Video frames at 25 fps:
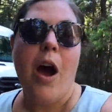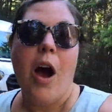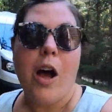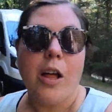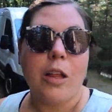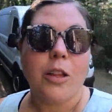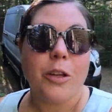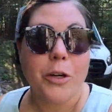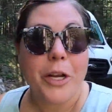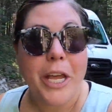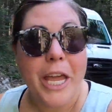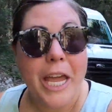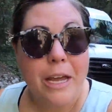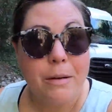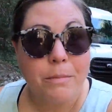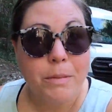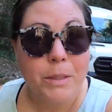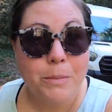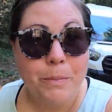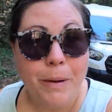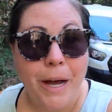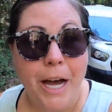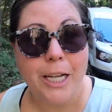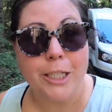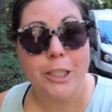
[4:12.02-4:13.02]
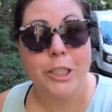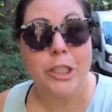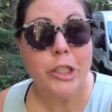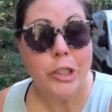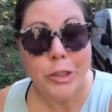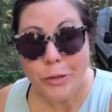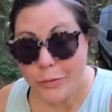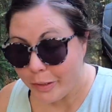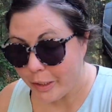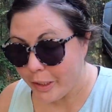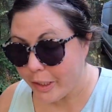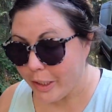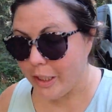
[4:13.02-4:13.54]
A little camp spot
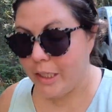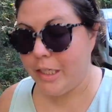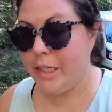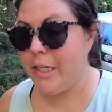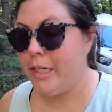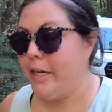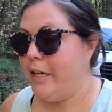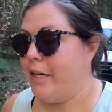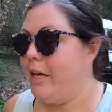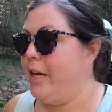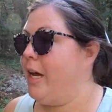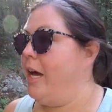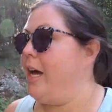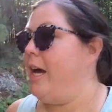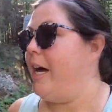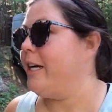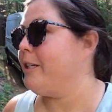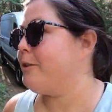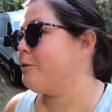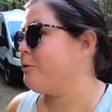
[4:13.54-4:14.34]
tour. I